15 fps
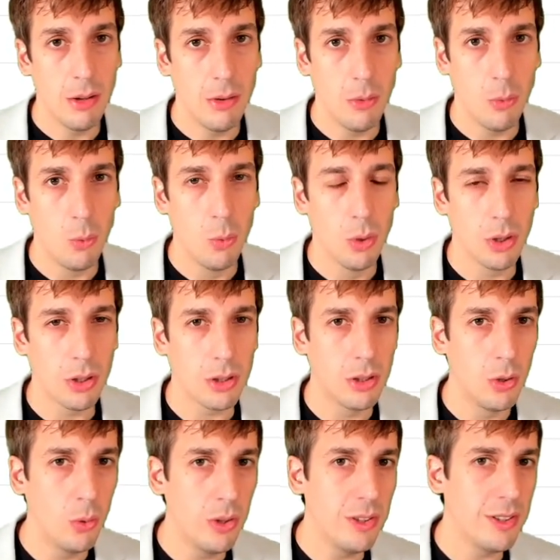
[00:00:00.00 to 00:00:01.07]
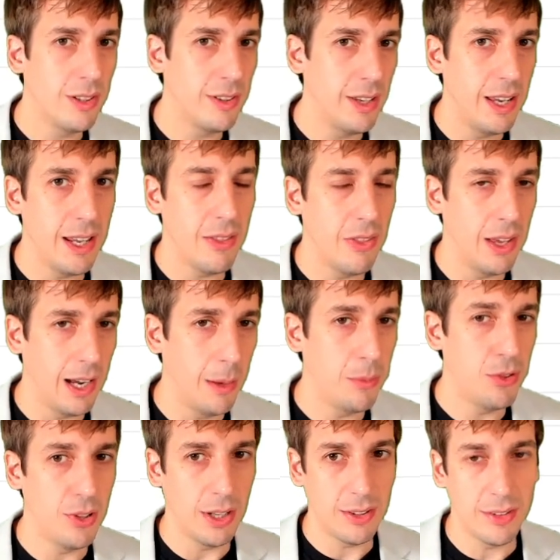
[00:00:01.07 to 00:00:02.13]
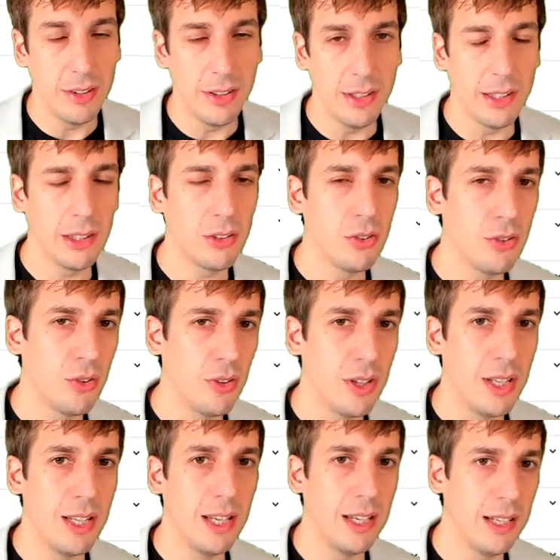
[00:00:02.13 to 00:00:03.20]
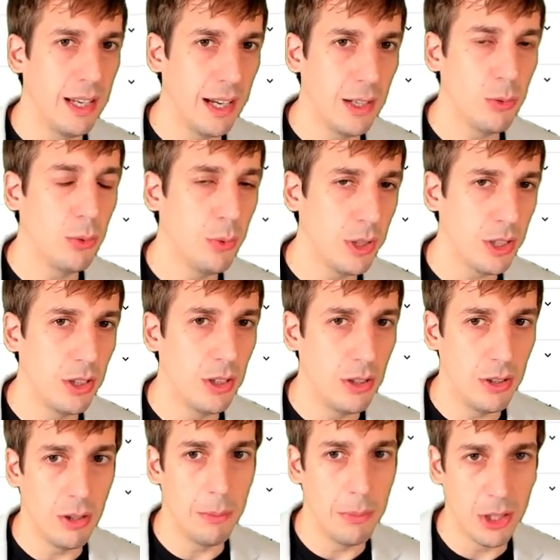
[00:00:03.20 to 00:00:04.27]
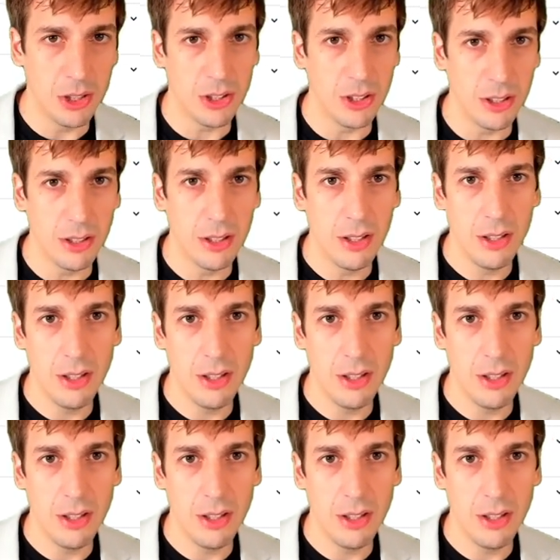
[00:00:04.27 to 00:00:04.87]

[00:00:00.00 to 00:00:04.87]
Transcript: We're going to take the abstract syntax tree and add what we call a marker,